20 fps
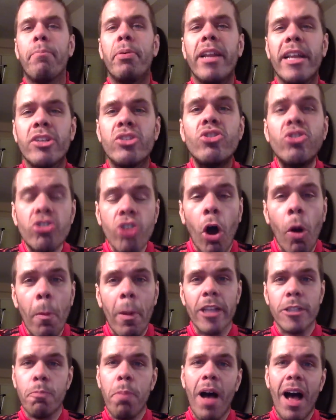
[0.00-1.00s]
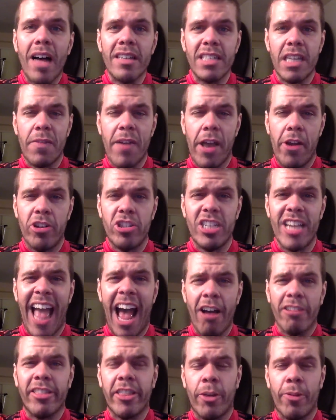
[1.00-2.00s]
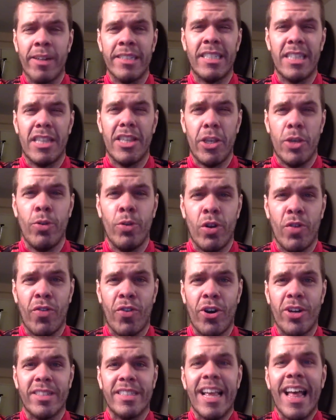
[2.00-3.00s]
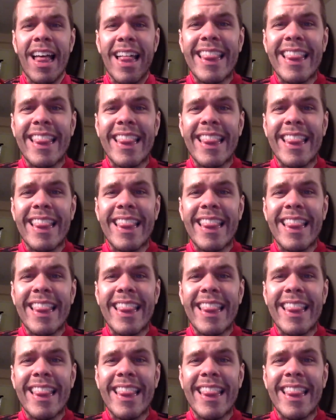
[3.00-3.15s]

putting so much positive energy out there into the universe.